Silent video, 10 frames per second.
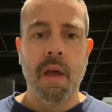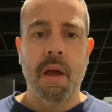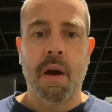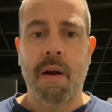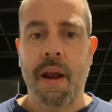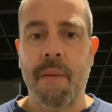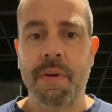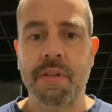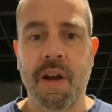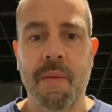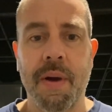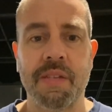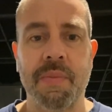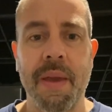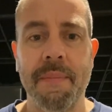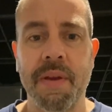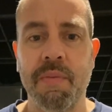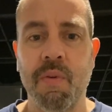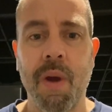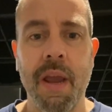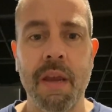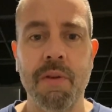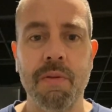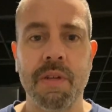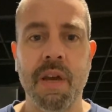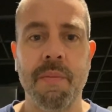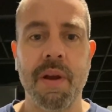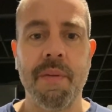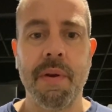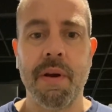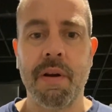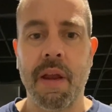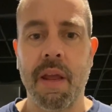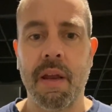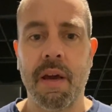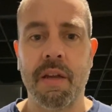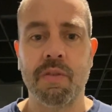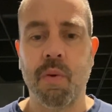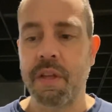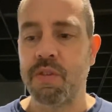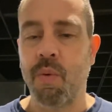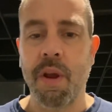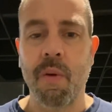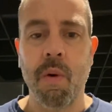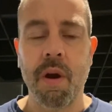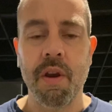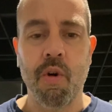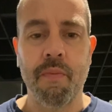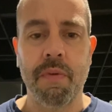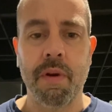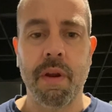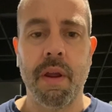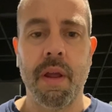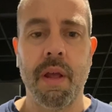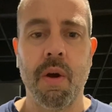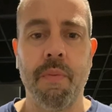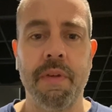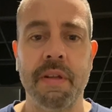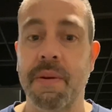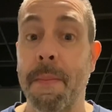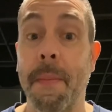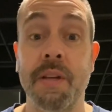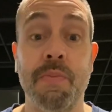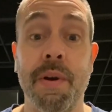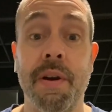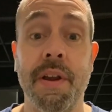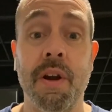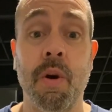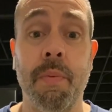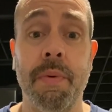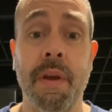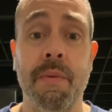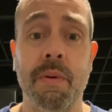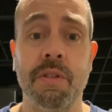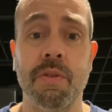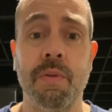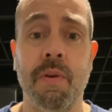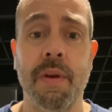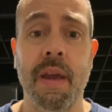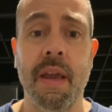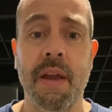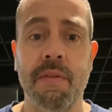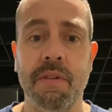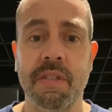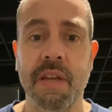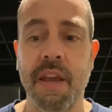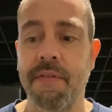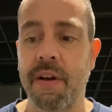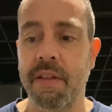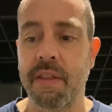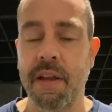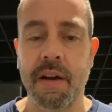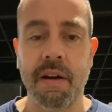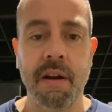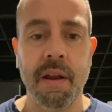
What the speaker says: All right, I'm going to talk about some MWA news coming up here in 2021. Hopefully it's a much better year. Hopefully everyone's doing okay. Everyone's safe out there.